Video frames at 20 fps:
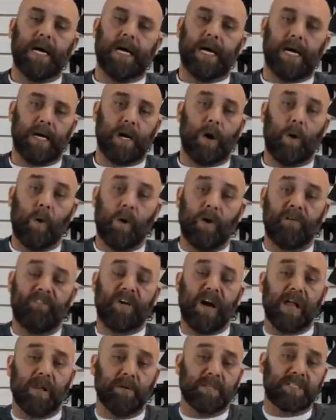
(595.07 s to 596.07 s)
Uh,
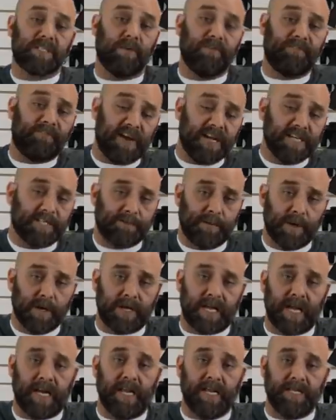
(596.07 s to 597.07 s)
or follow us on
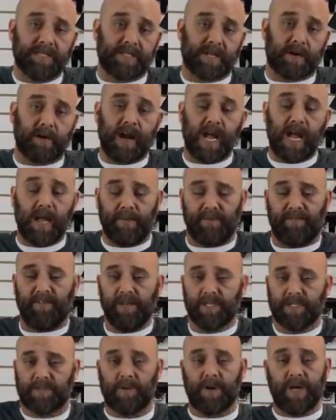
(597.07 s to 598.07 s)
Facebook and Instagram
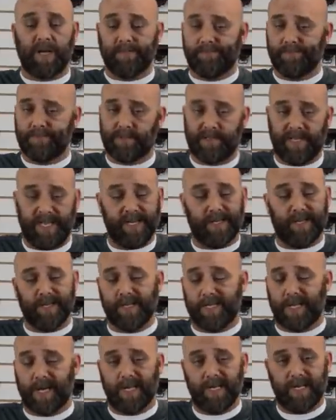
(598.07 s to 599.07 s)
if you just want to
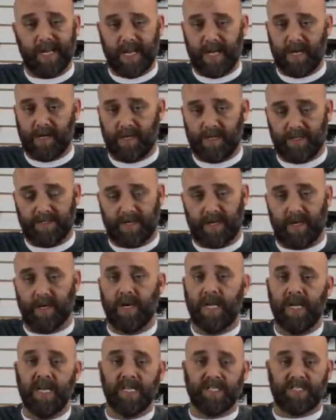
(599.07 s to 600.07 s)
get good gun deals
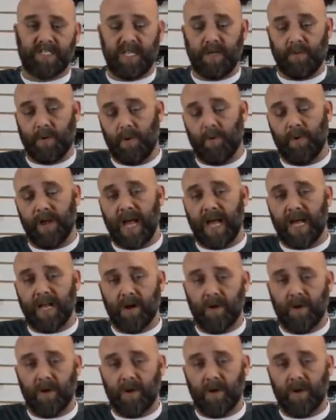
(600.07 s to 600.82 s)
or see what we